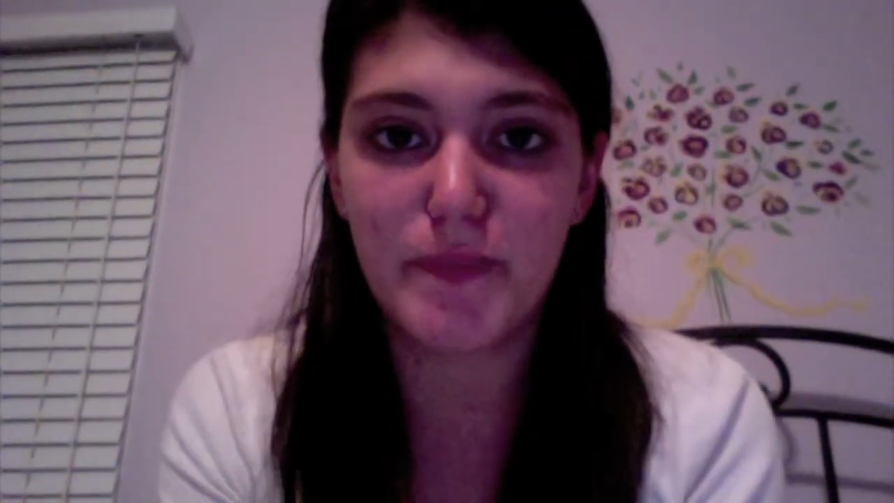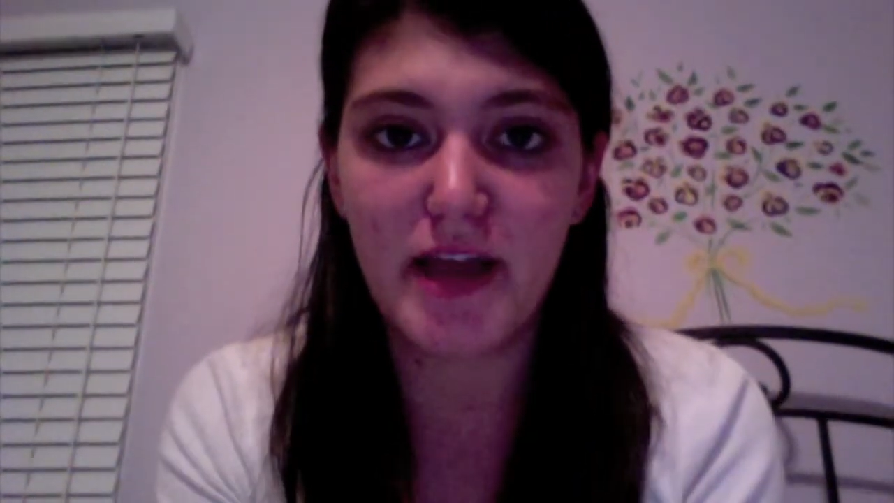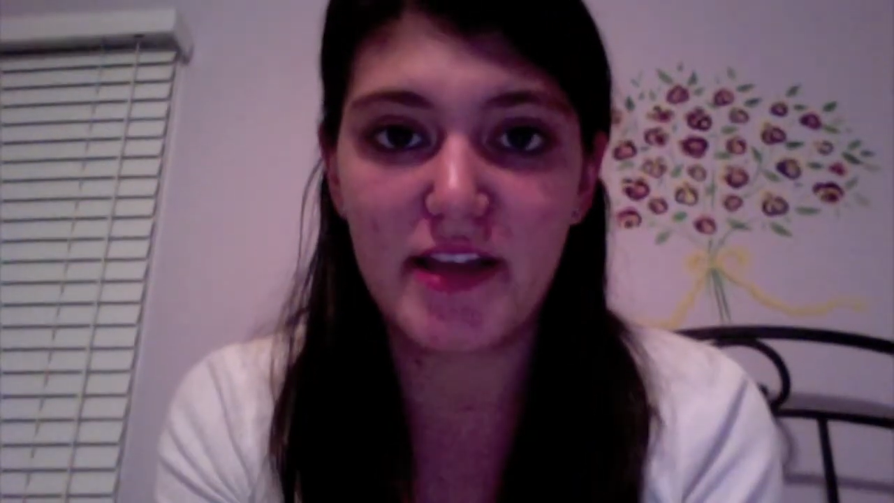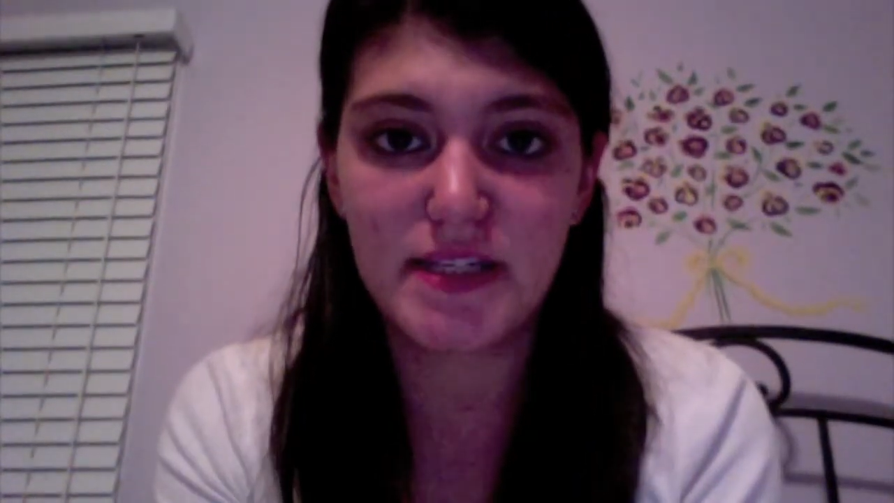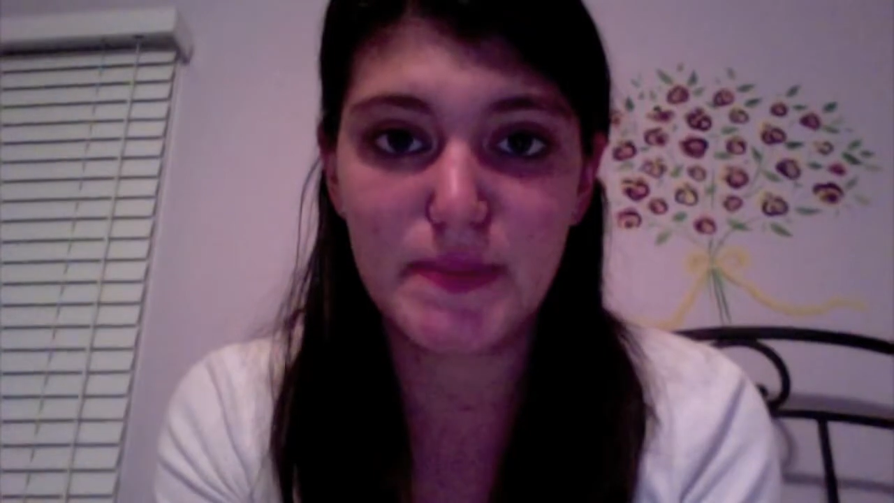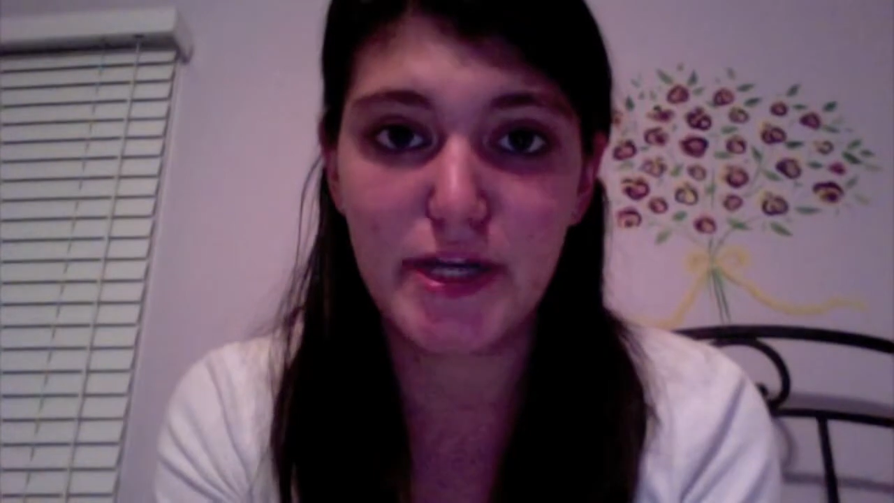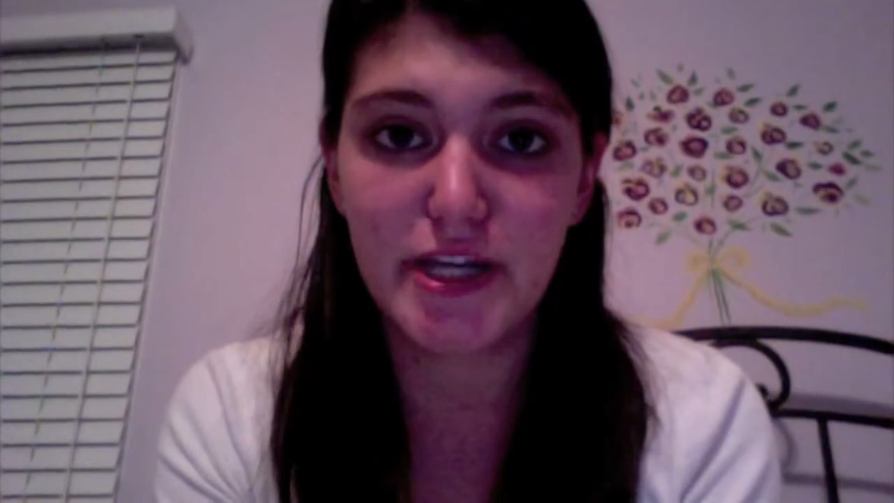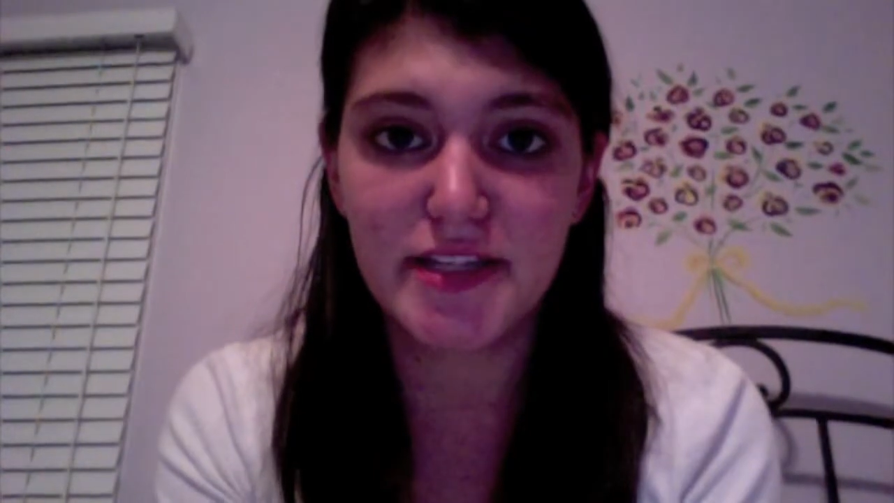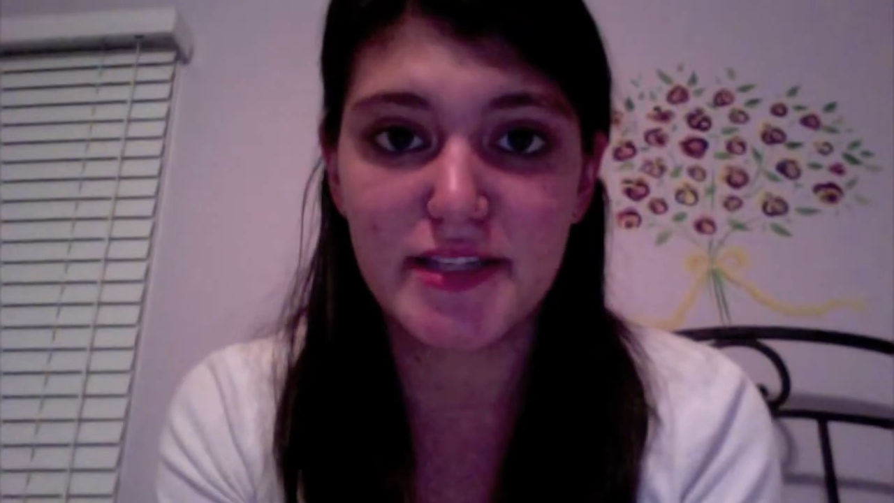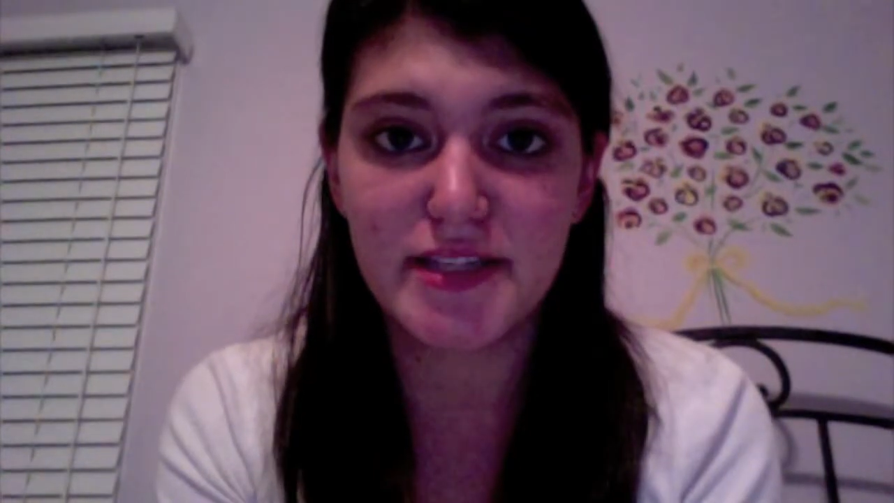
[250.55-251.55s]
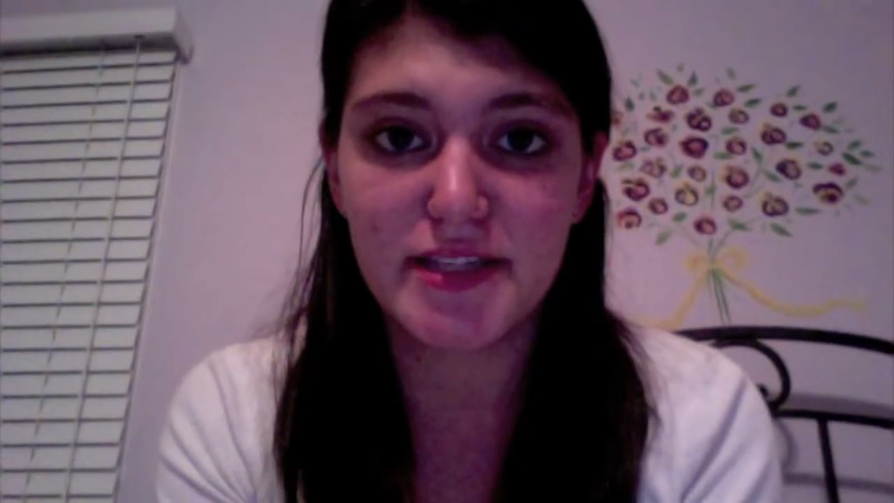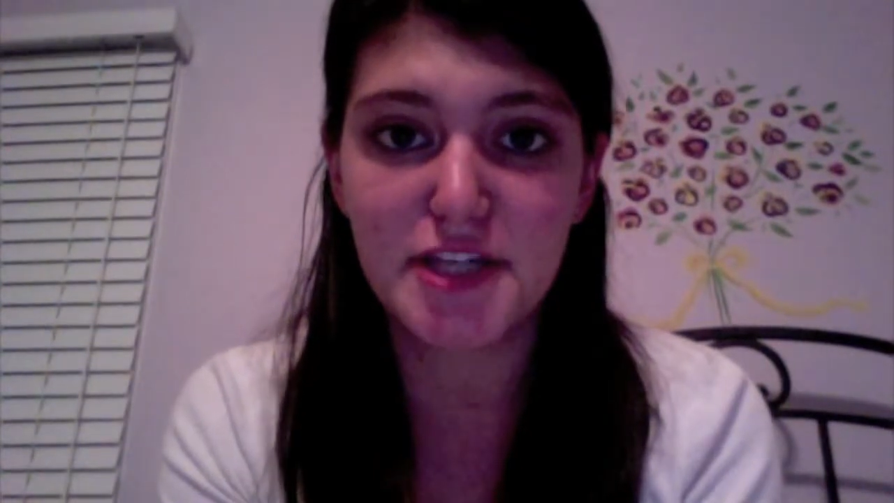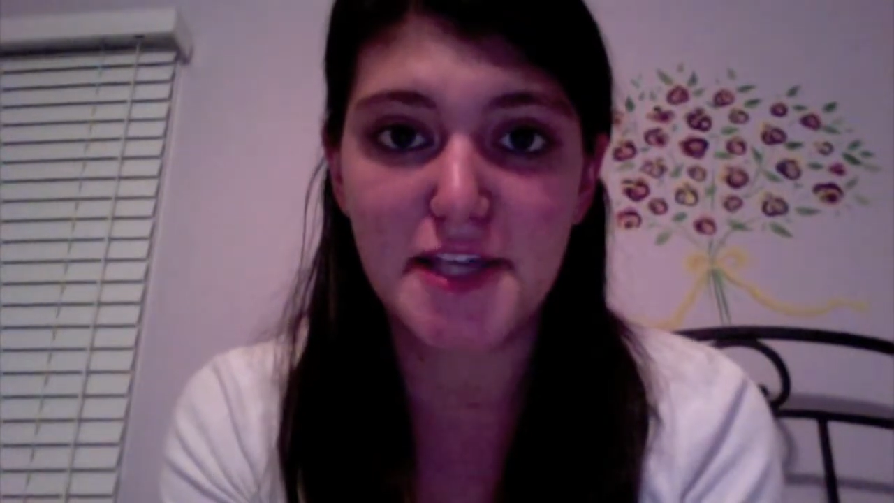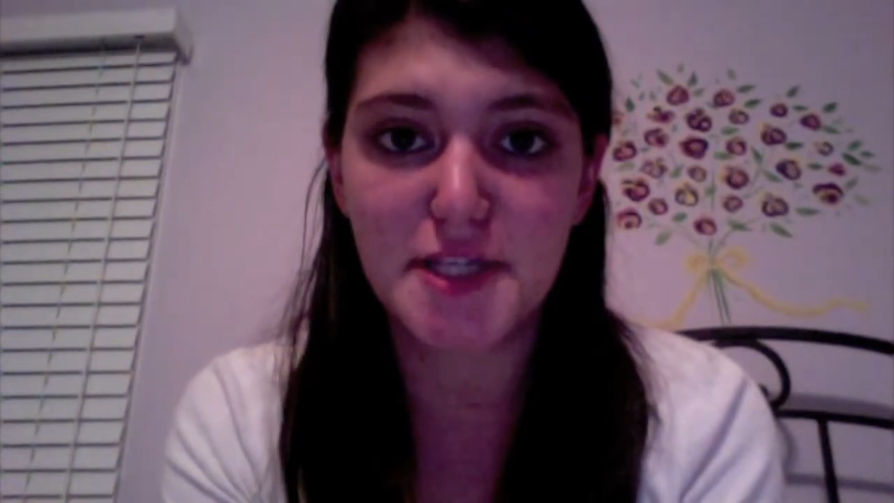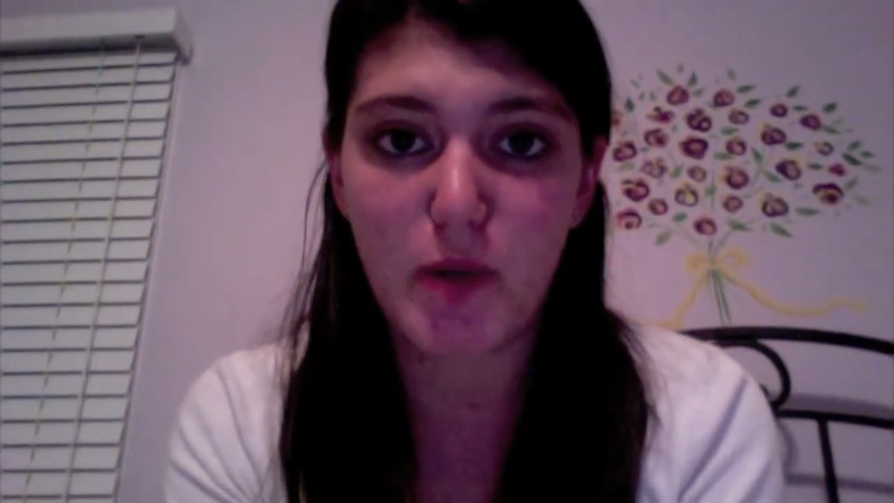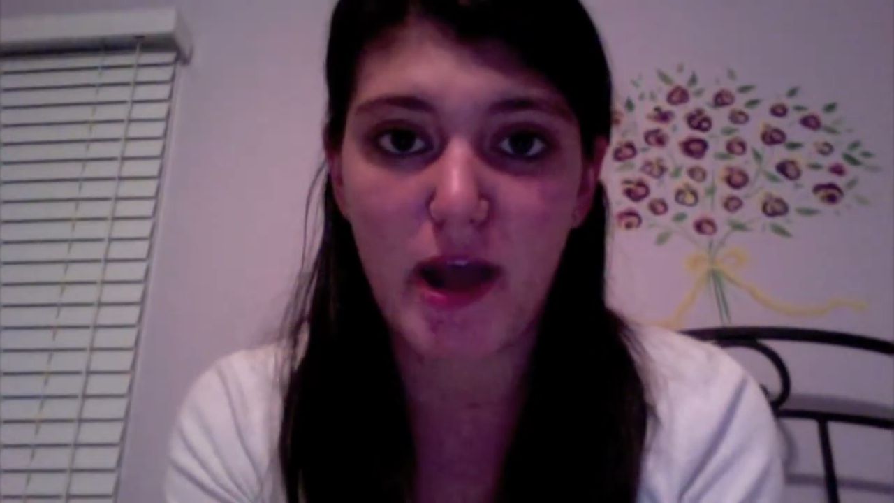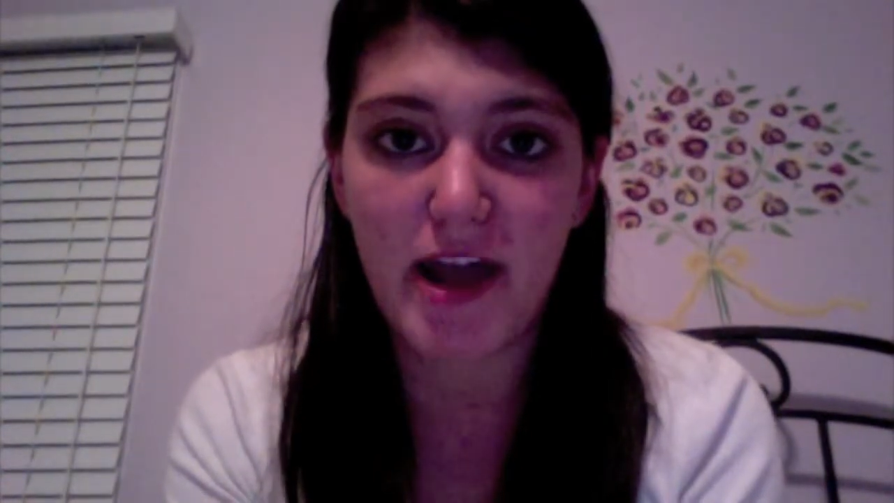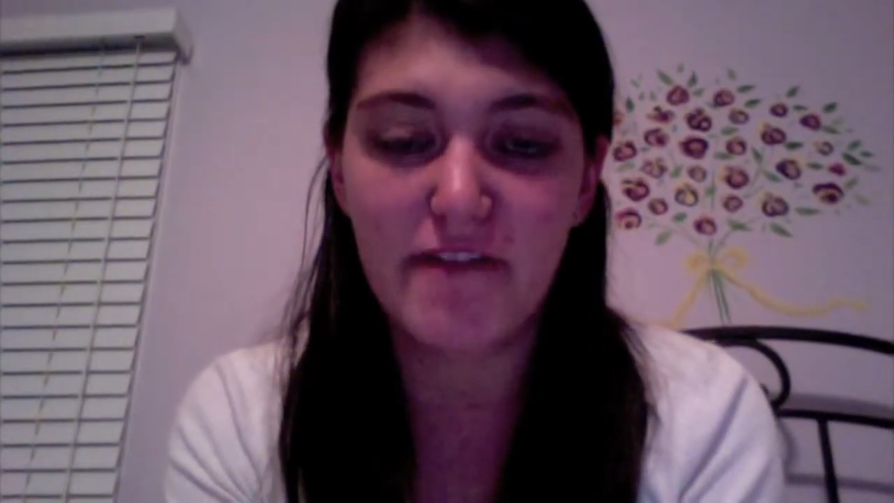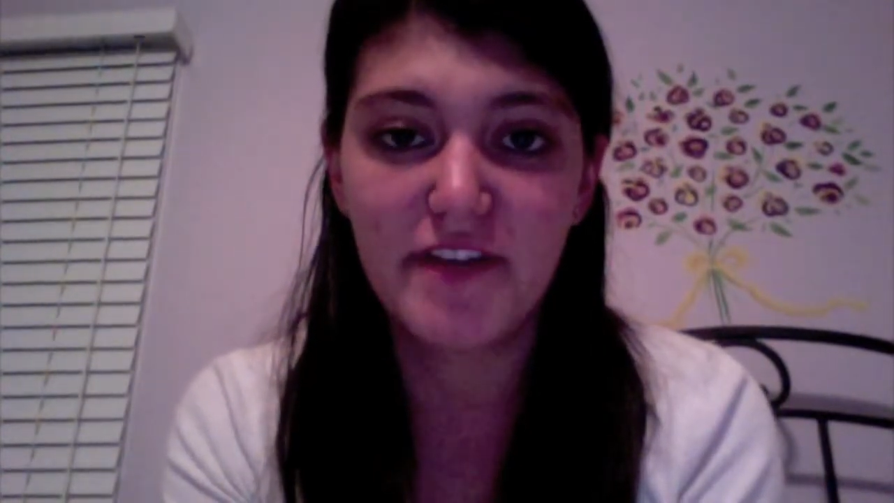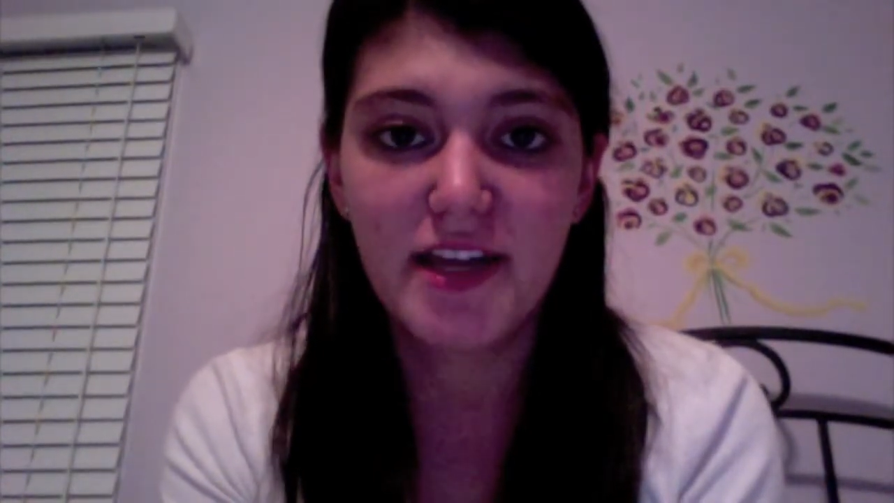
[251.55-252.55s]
my experience in JCYF